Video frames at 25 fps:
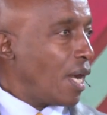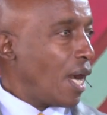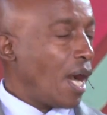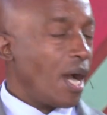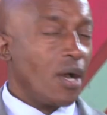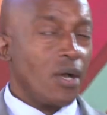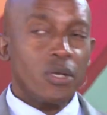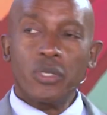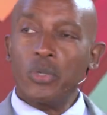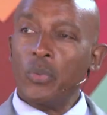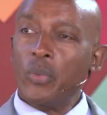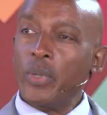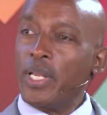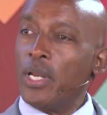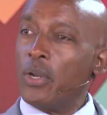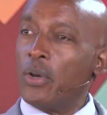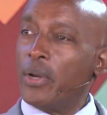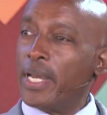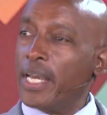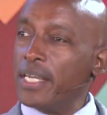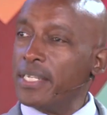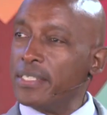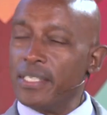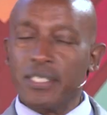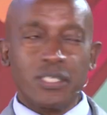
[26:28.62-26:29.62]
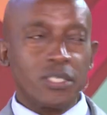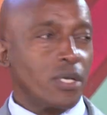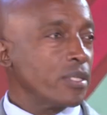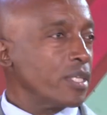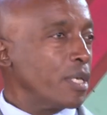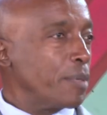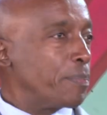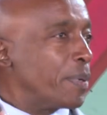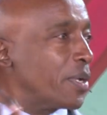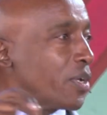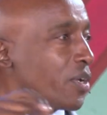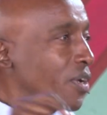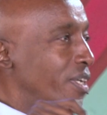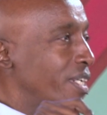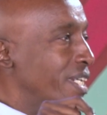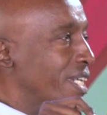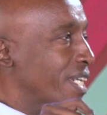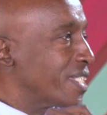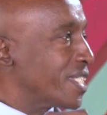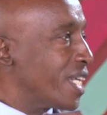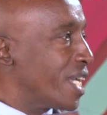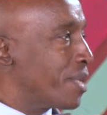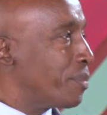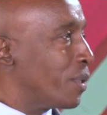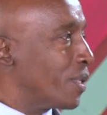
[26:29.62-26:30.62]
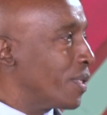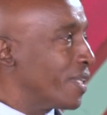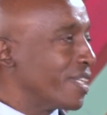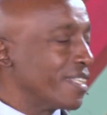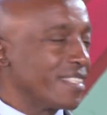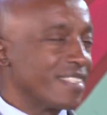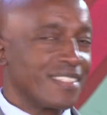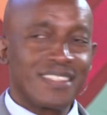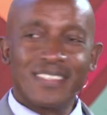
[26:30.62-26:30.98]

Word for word: How do we locate it on the periodic table?